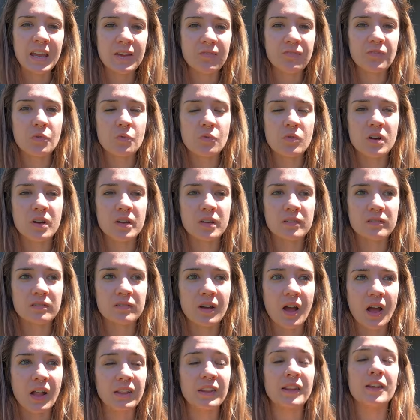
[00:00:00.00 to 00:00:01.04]
If you want
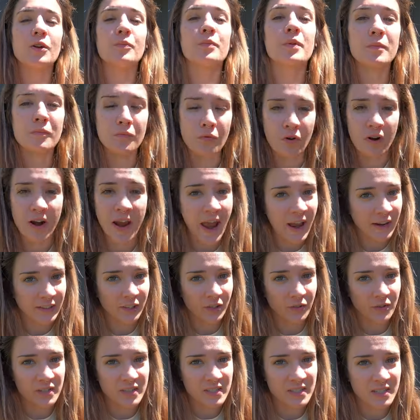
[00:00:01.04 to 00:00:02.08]
a little bit more
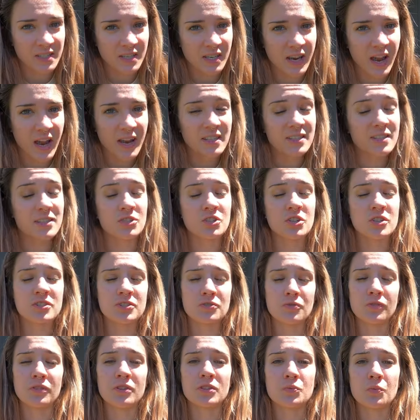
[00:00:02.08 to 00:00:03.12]
accuracy, I suggest
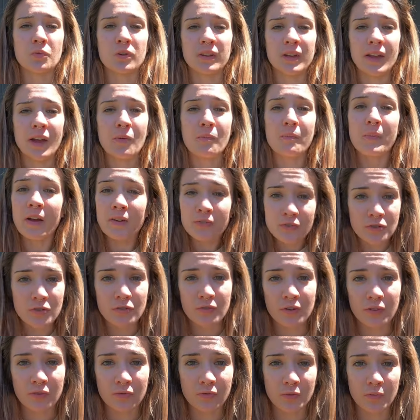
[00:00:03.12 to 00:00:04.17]
doing this workout about 2
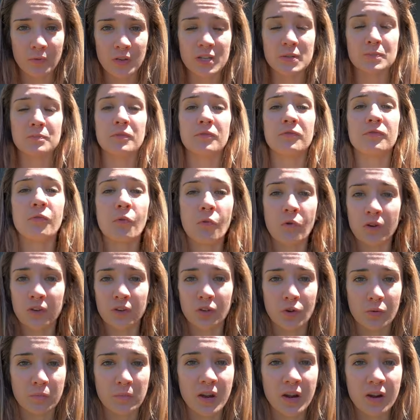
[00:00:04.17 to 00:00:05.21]
to 3 weeks before
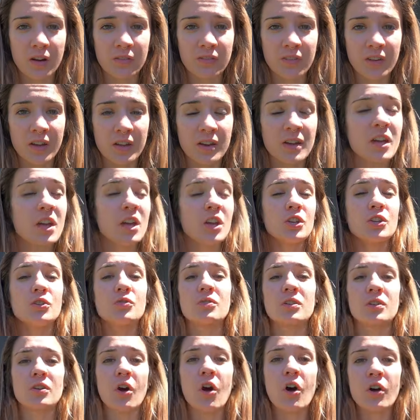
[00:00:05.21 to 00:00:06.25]
your marathon. You
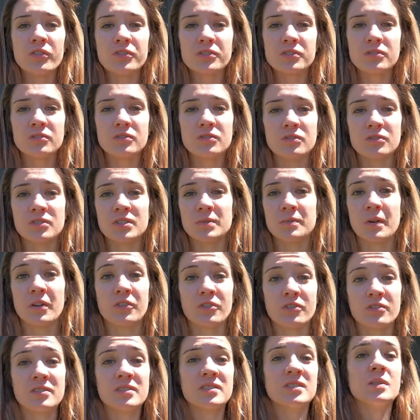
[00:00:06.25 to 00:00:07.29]
can also do some
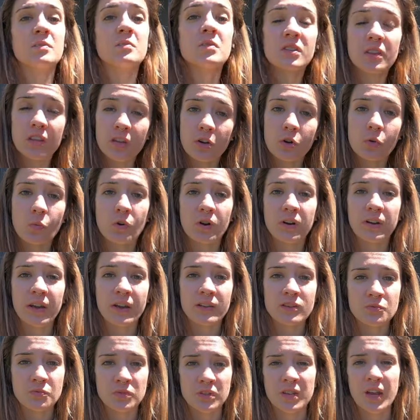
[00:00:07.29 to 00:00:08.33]
other simulator
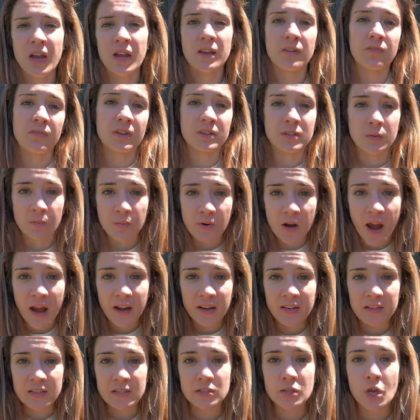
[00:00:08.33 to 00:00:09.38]
workouts where you kind of get to
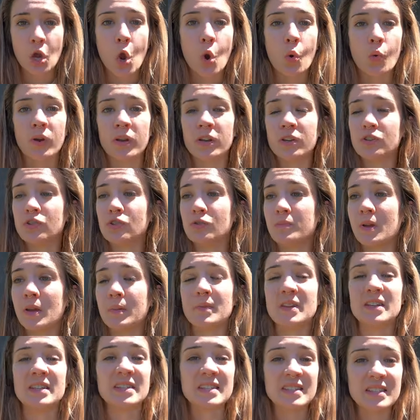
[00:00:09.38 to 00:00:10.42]
practice, where you do
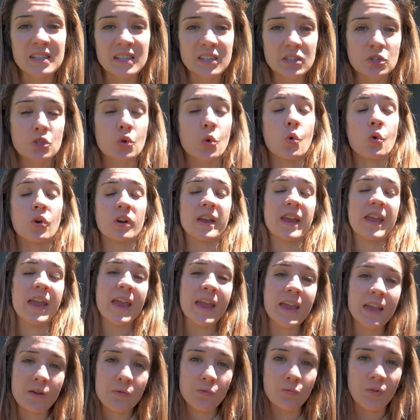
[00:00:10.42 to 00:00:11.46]
maybe 6 or
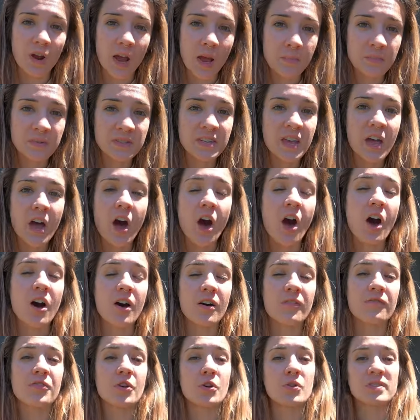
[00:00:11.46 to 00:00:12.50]
8 reps
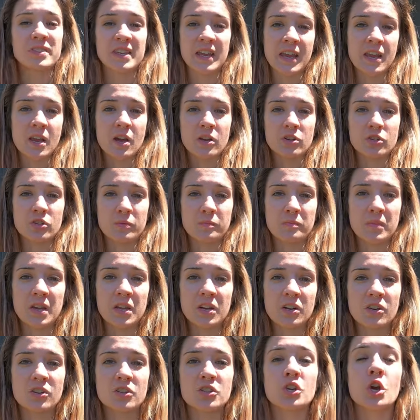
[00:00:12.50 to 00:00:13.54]
of those 800
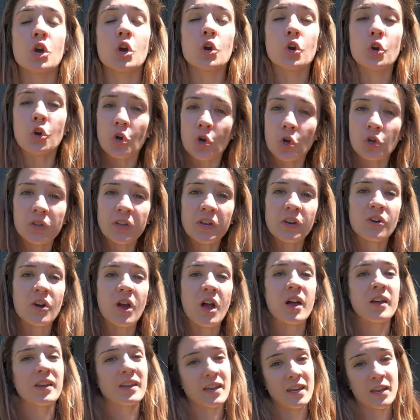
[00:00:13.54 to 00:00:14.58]
meters earlier
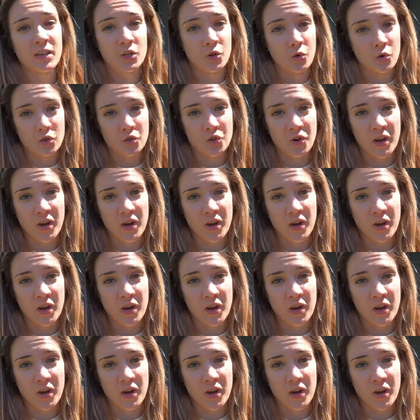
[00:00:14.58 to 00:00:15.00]
on in your